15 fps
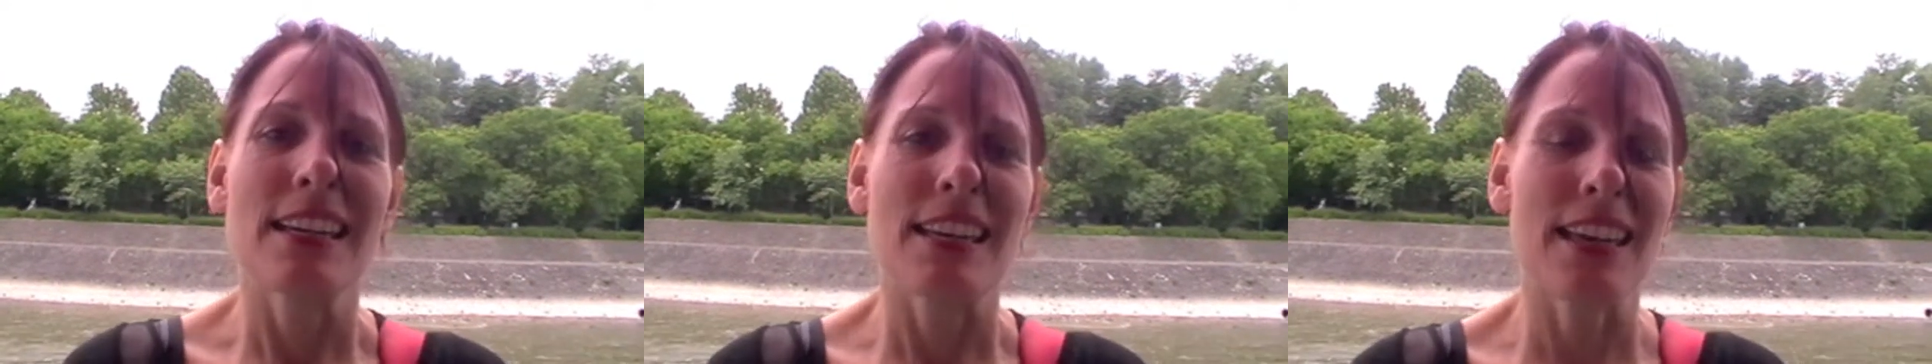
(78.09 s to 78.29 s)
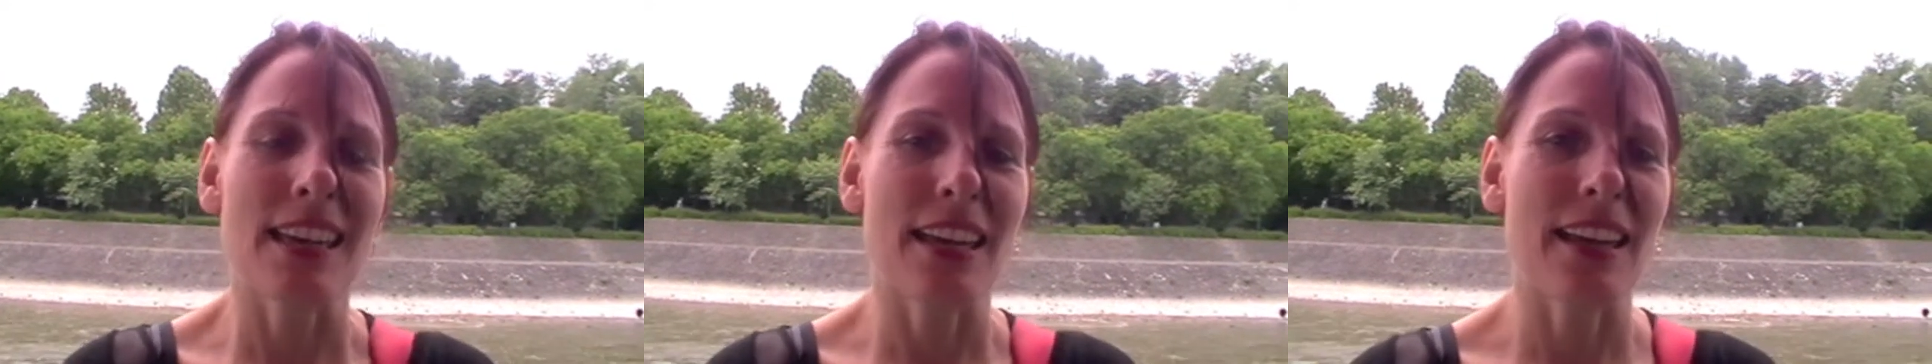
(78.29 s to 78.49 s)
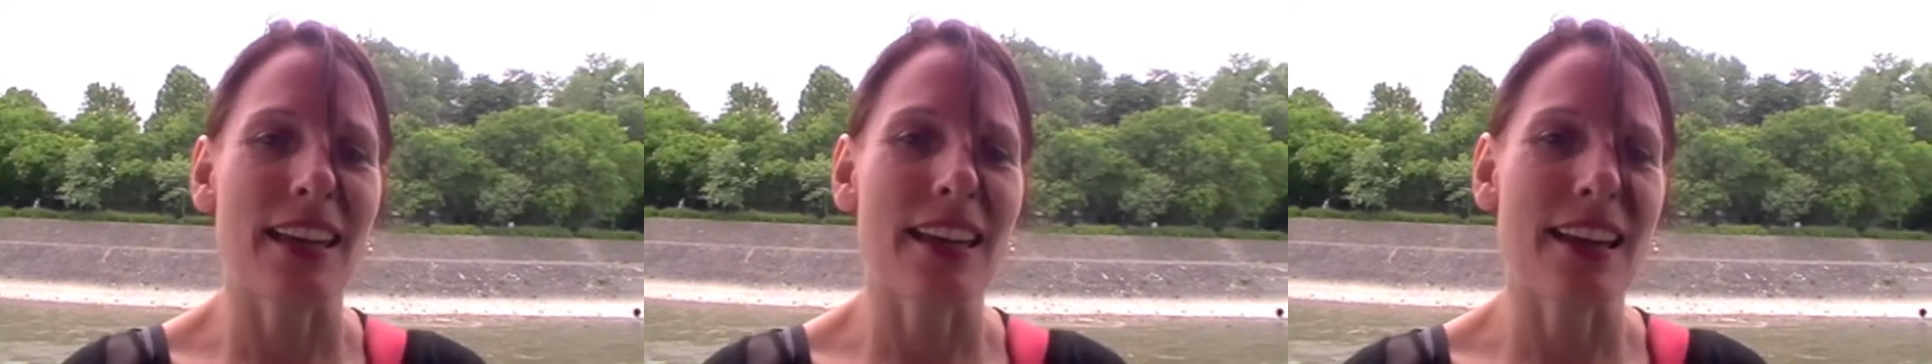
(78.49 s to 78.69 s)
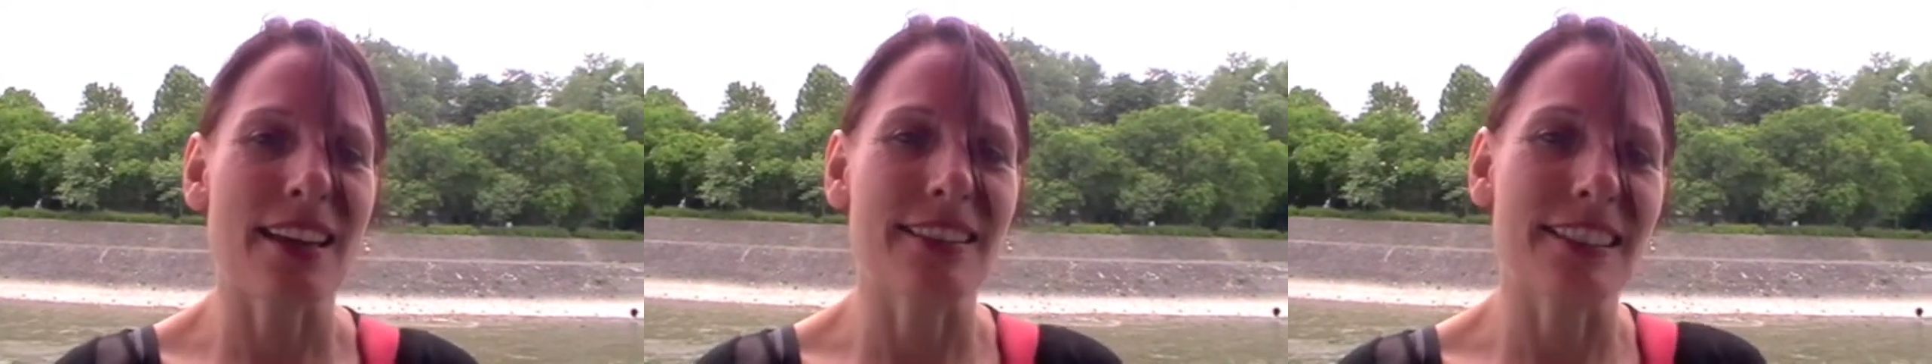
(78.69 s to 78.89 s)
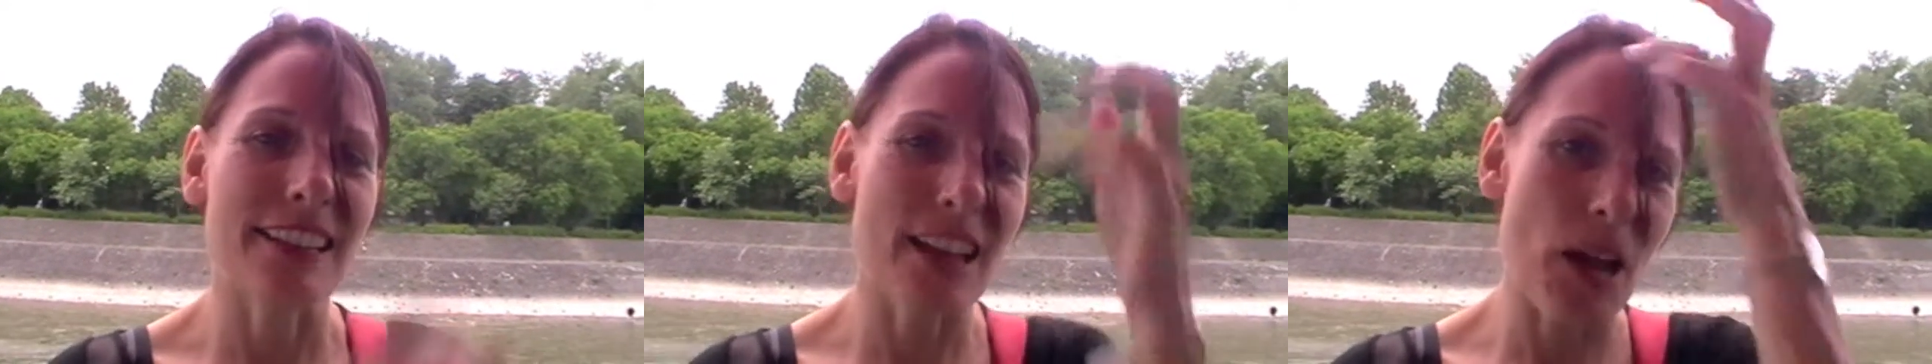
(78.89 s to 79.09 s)
he
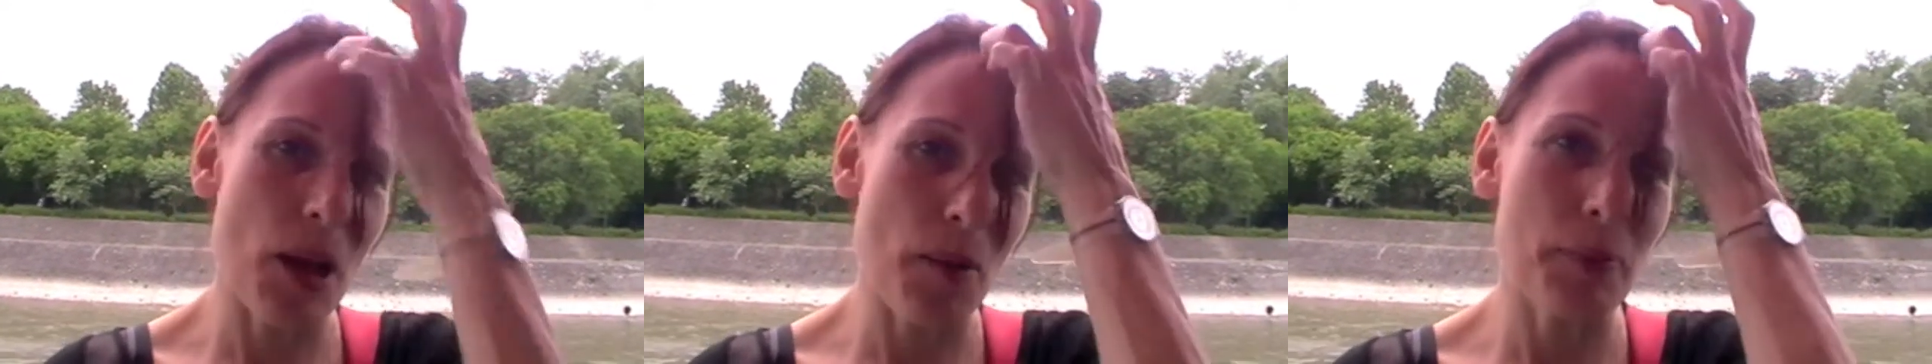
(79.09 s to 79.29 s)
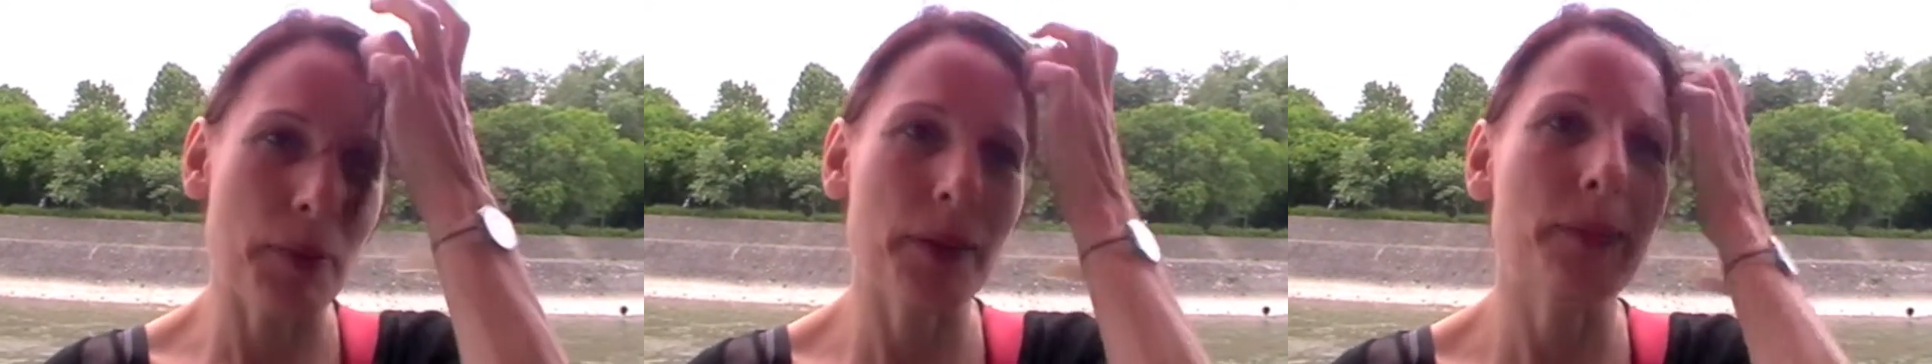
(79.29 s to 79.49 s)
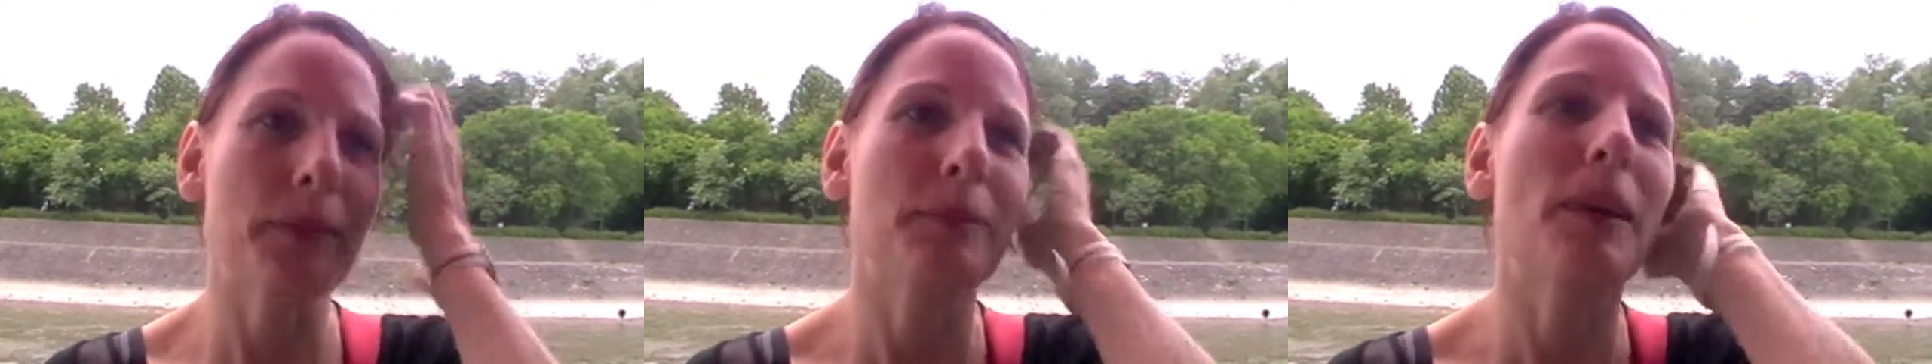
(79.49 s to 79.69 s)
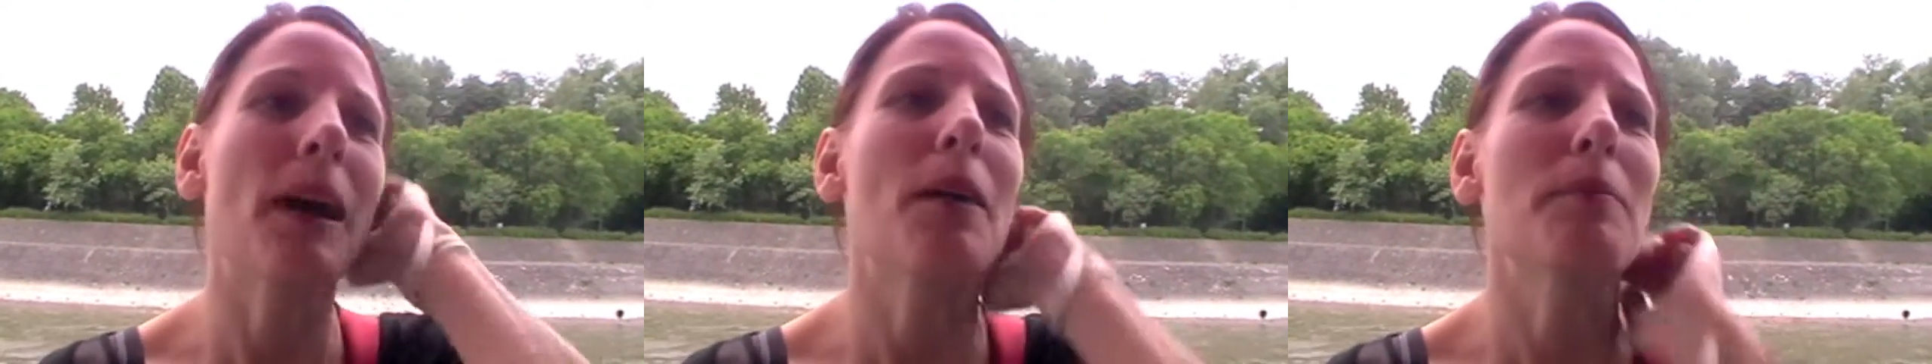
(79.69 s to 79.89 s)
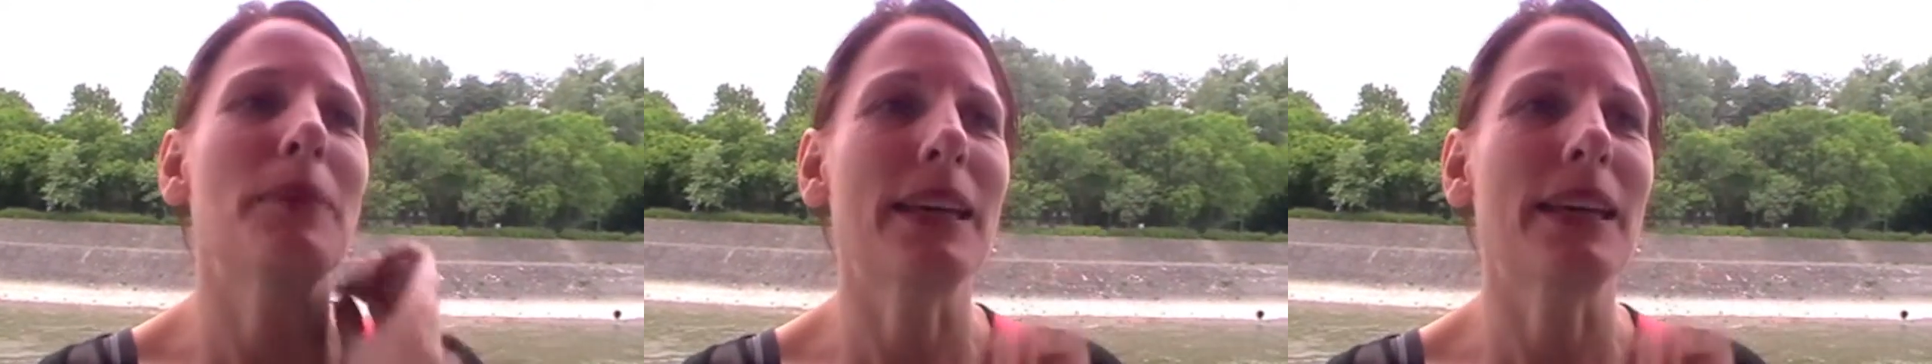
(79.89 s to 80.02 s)
ended up um,